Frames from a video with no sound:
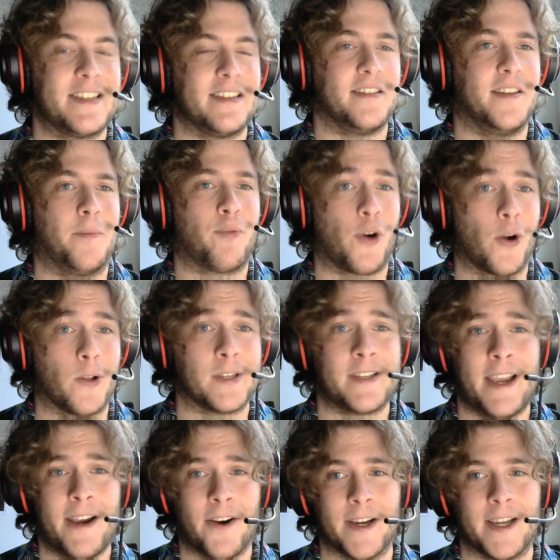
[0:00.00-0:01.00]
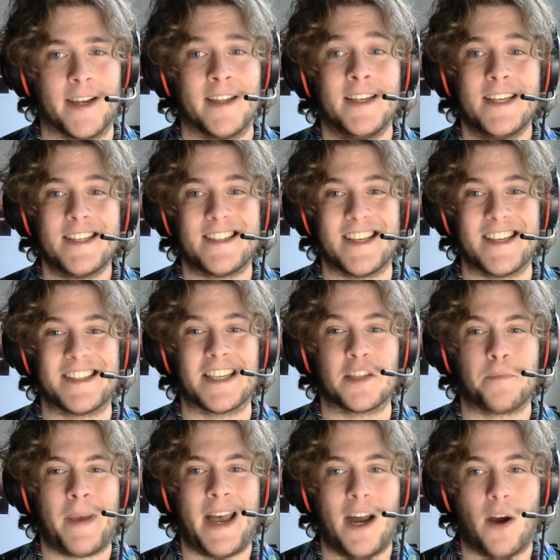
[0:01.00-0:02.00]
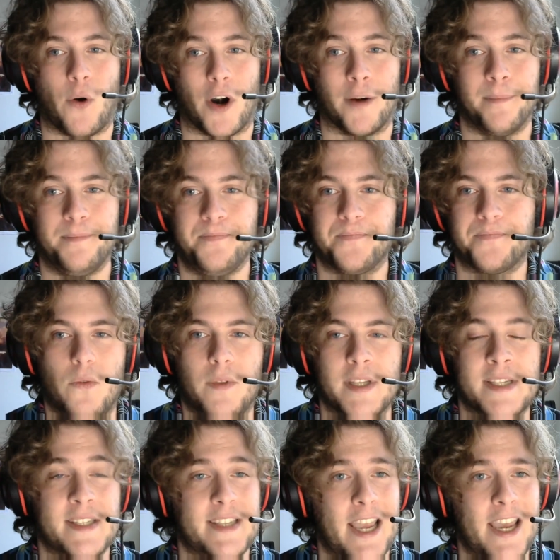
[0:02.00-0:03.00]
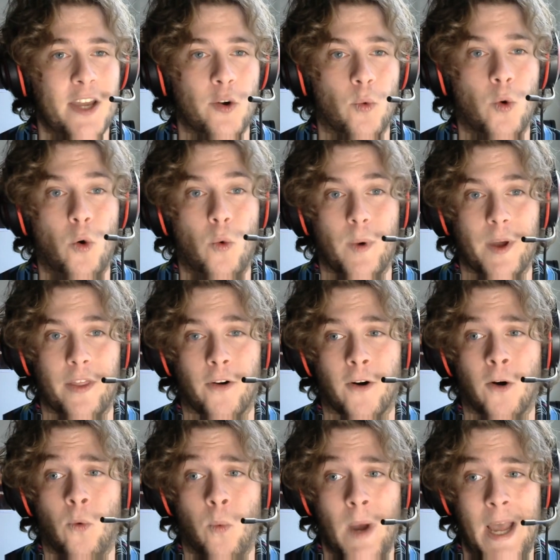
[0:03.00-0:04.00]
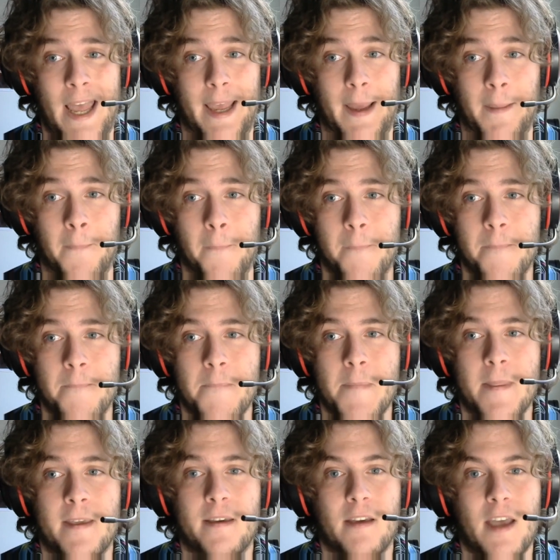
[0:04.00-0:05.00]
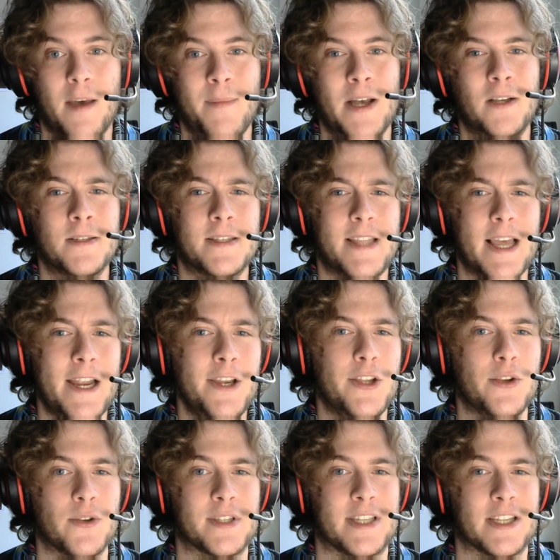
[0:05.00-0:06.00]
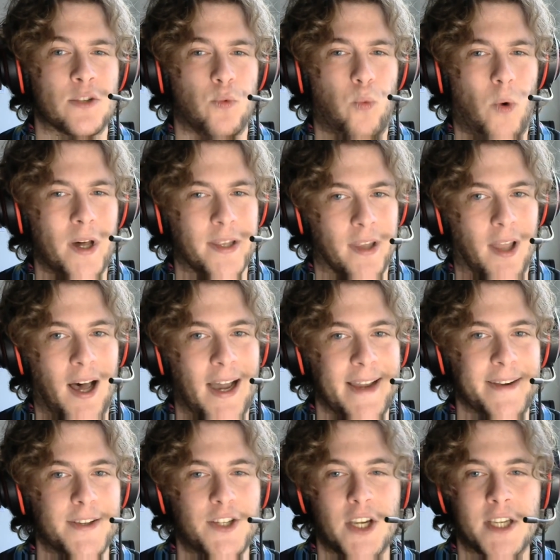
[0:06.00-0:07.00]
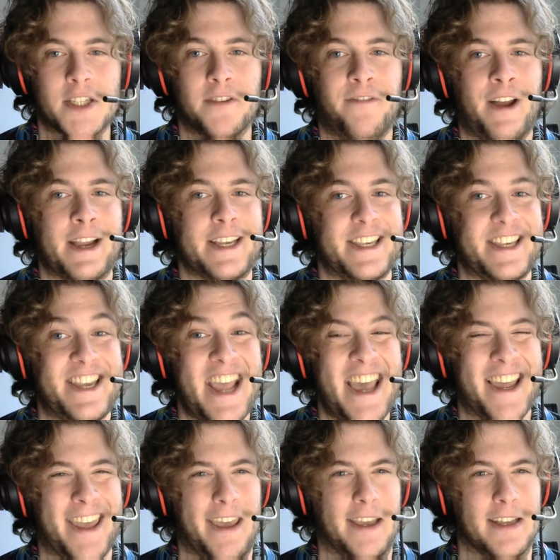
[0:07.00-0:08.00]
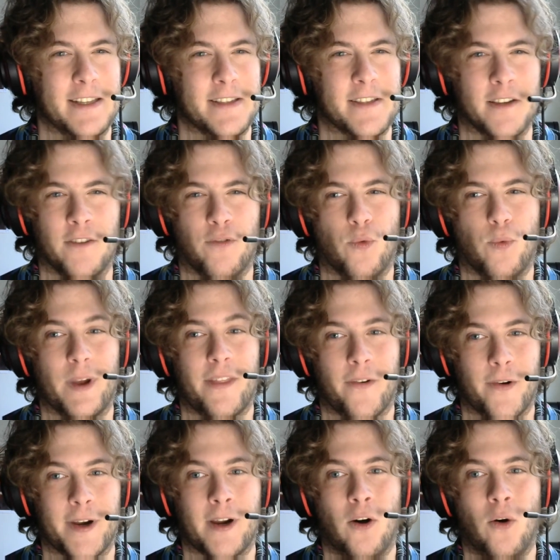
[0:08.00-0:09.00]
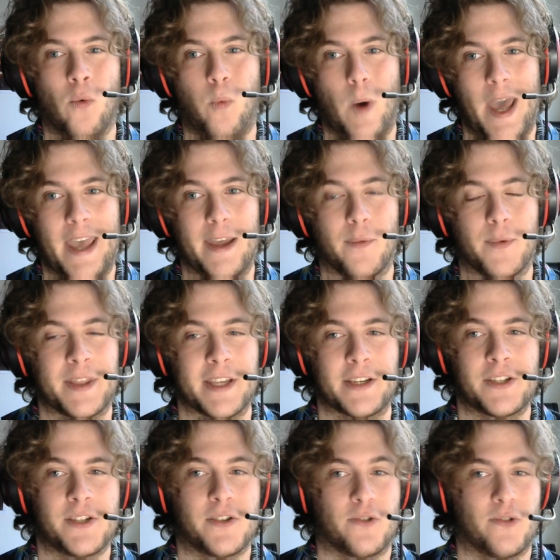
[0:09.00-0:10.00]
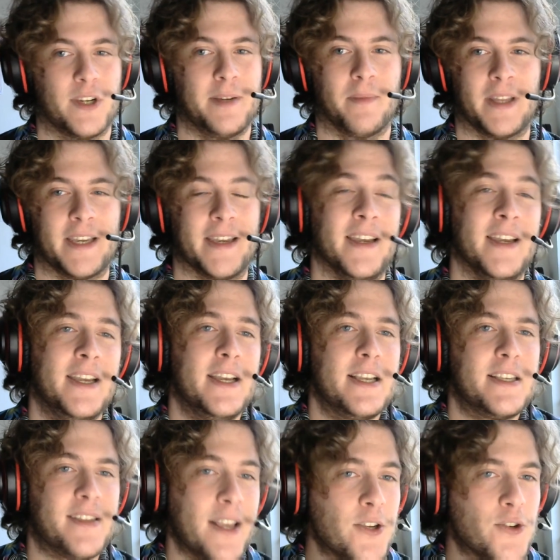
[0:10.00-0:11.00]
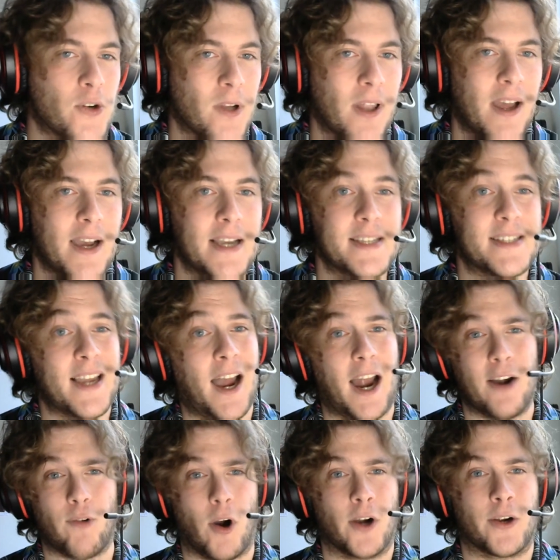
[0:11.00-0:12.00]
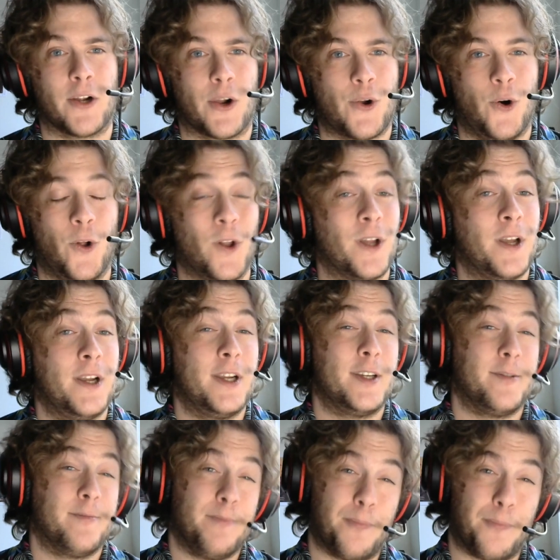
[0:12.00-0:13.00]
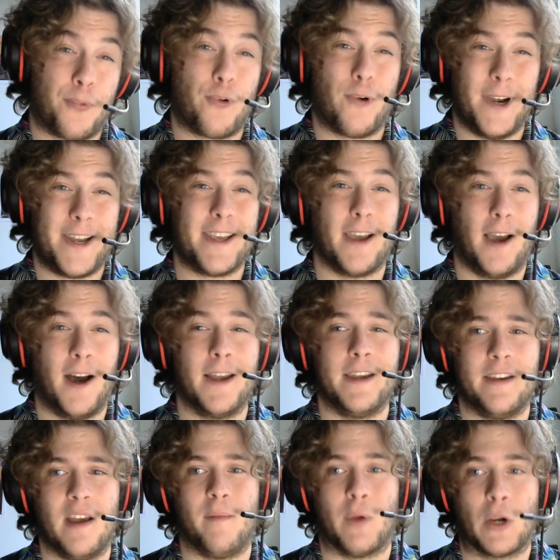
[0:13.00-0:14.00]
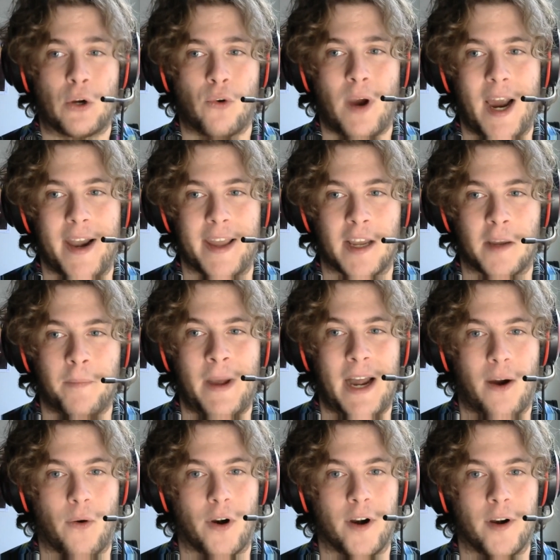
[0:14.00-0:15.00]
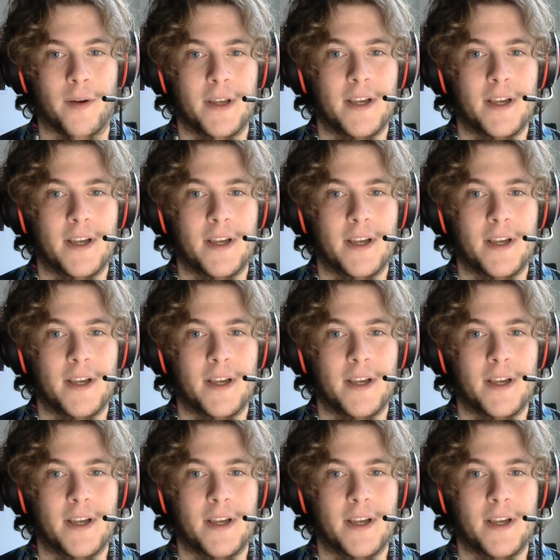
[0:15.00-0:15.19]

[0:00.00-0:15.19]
the proletariat seizes power, the state will wither away. MLs then used this one line to justify decades of withering away with extremely centralized, hierarchical, pretty undemocratic power